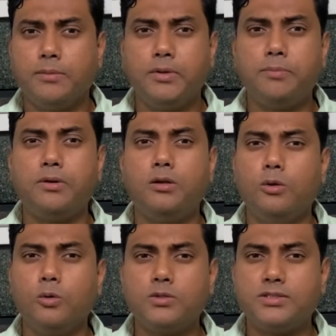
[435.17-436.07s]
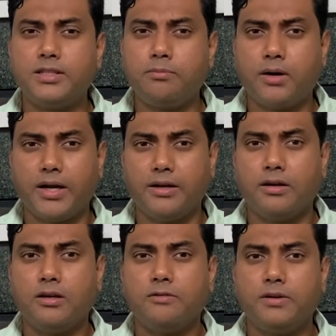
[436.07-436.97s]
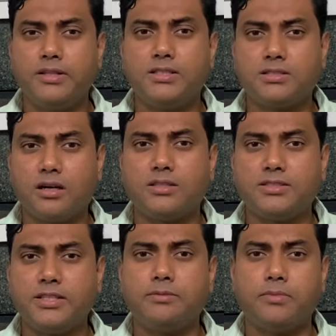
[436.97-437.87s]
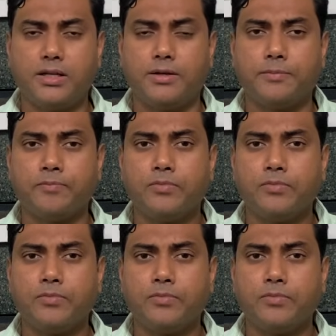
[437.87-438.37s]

people lose their mind when they start seeing money.